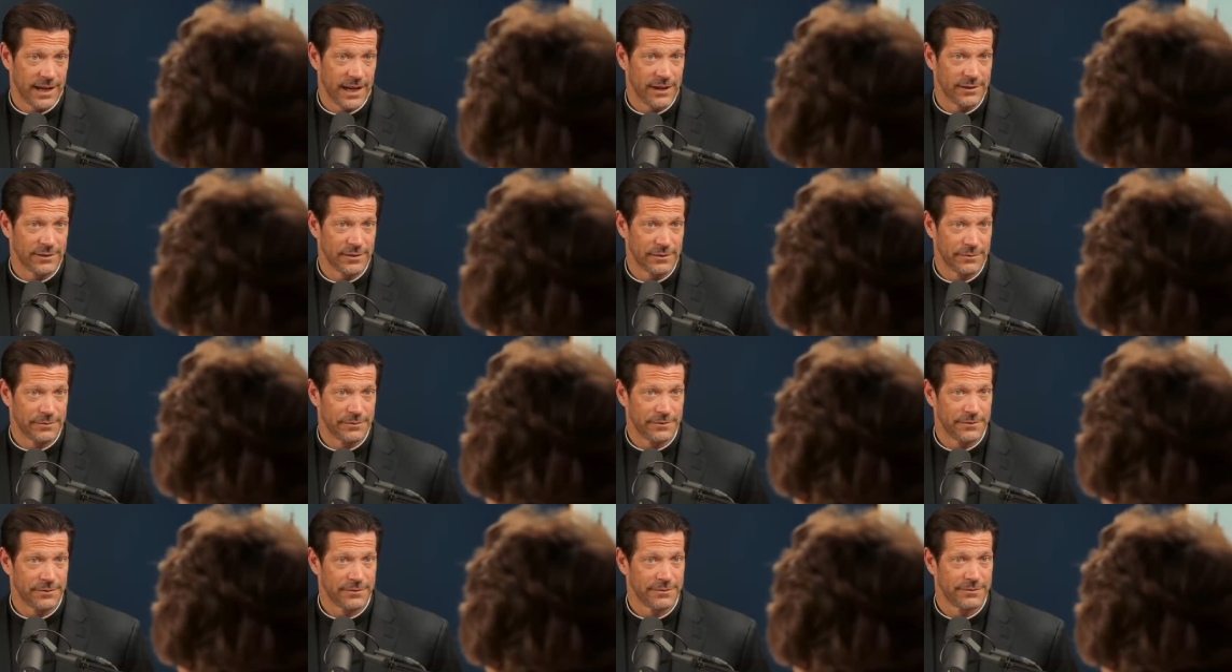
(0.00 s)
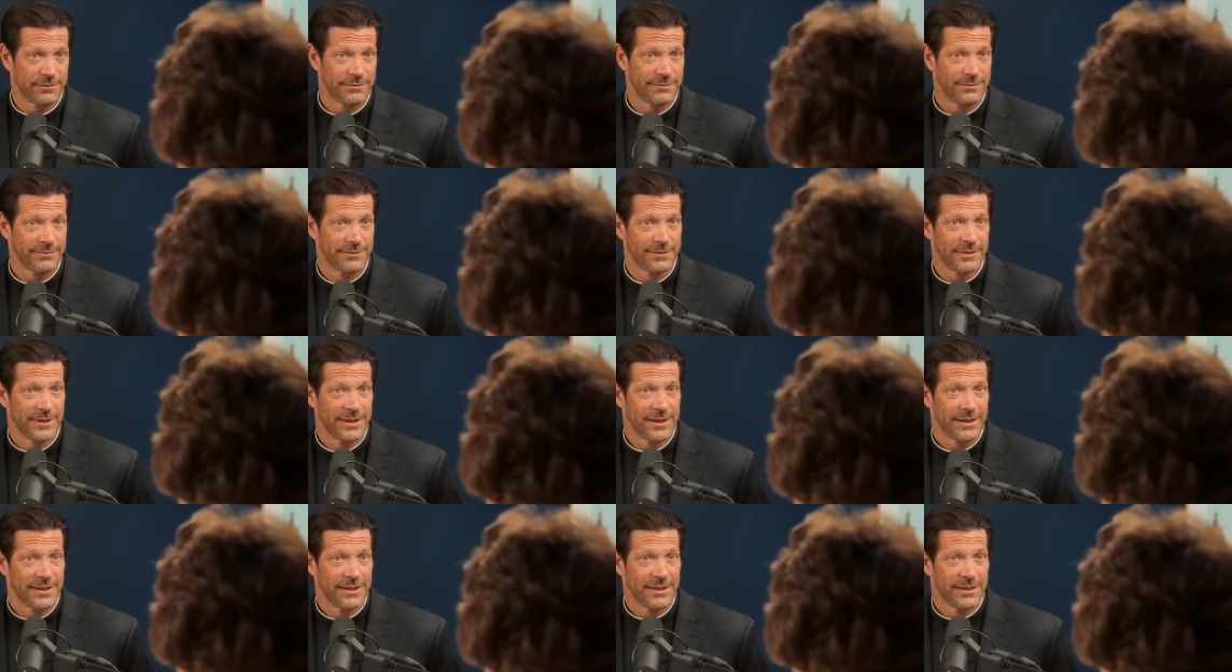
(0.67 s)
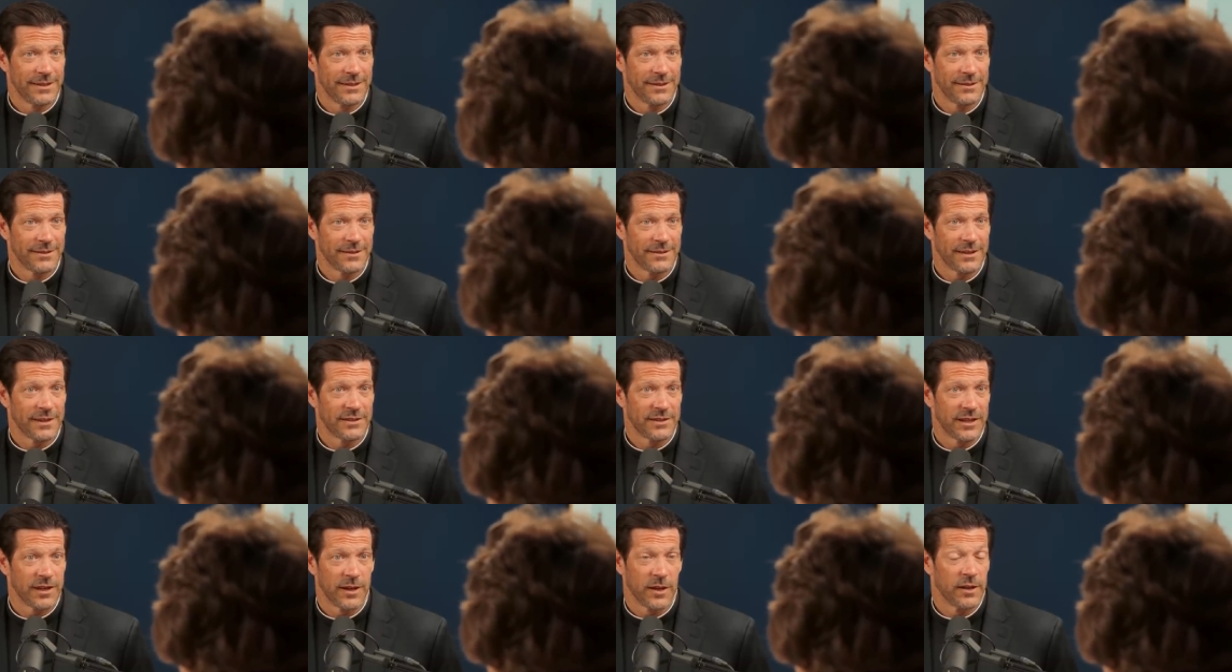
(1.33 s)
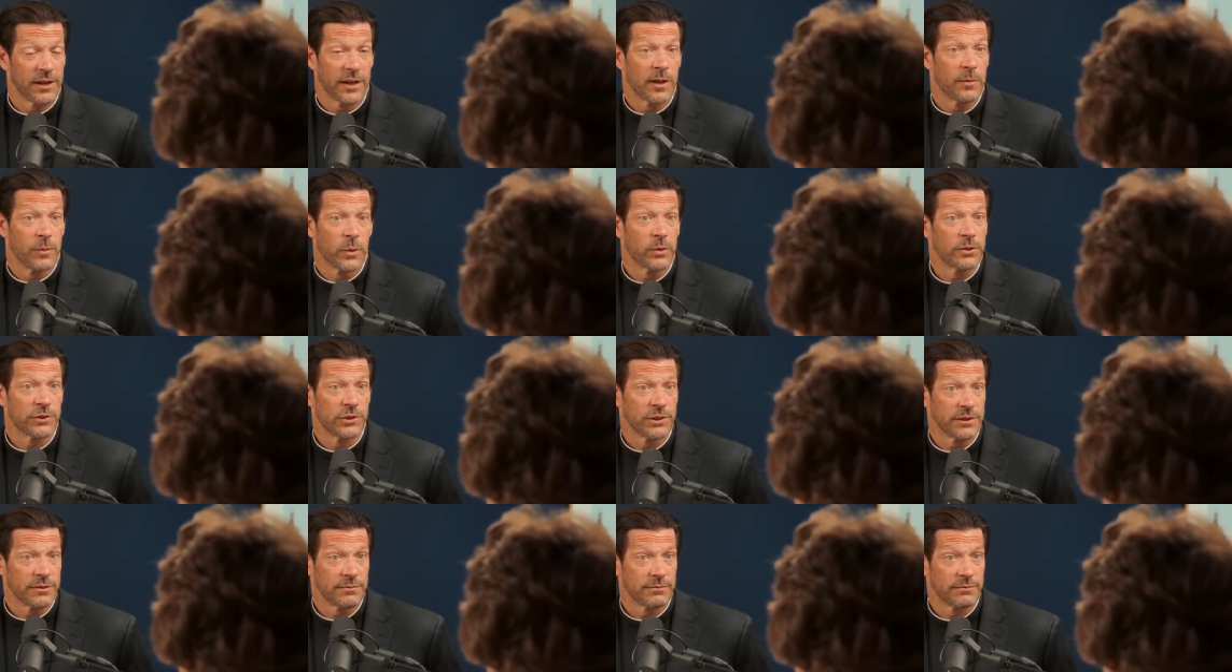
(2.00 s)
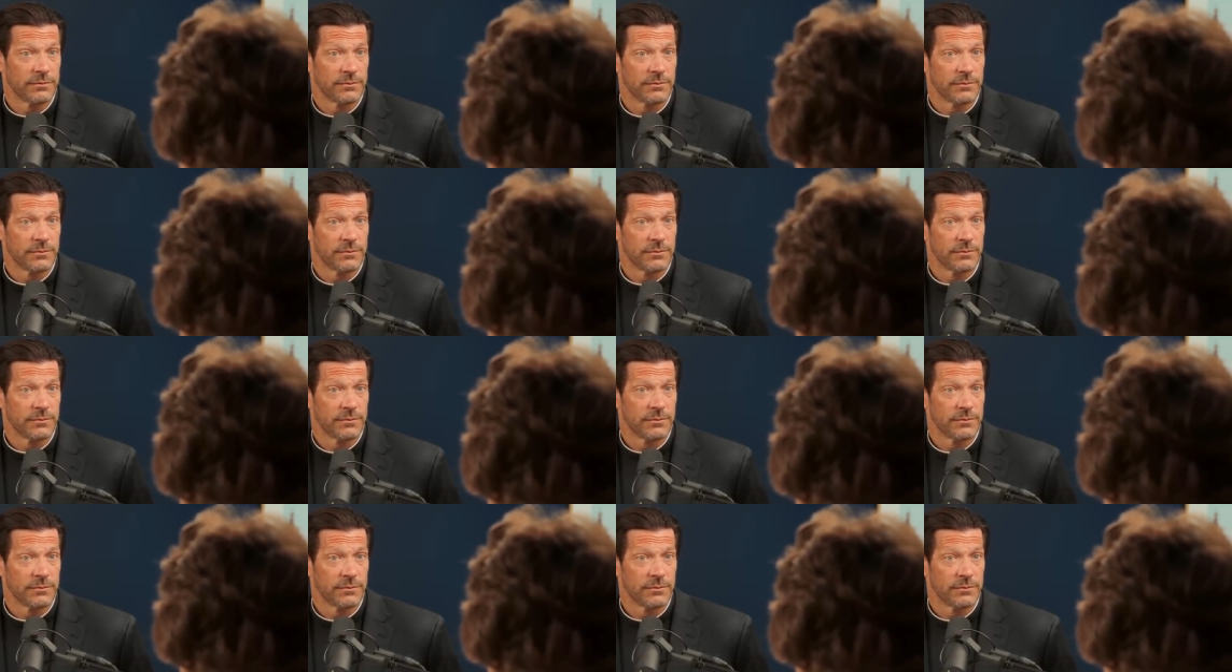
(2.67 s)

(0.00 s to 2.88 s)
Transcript: case of, like, say, like abortion.